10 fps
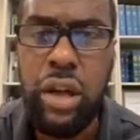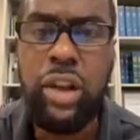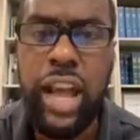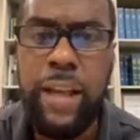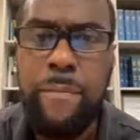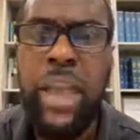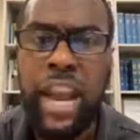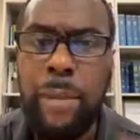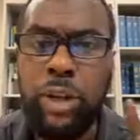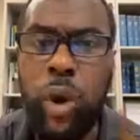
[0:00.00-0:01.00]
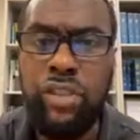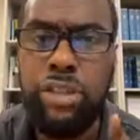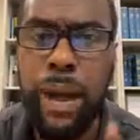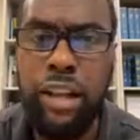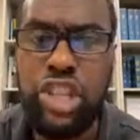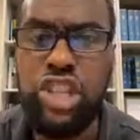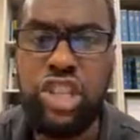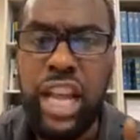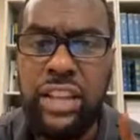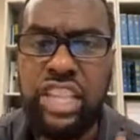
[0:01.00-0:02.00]
Okay? And I'm going to go at these
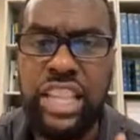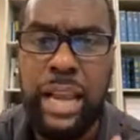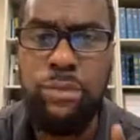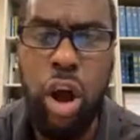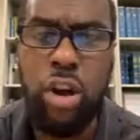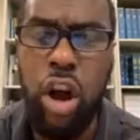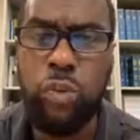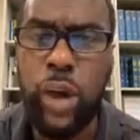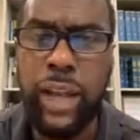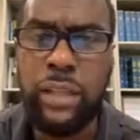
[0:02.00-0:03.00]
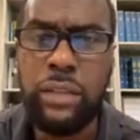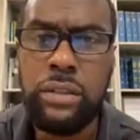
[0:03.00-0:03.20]
politicians the same doggone way.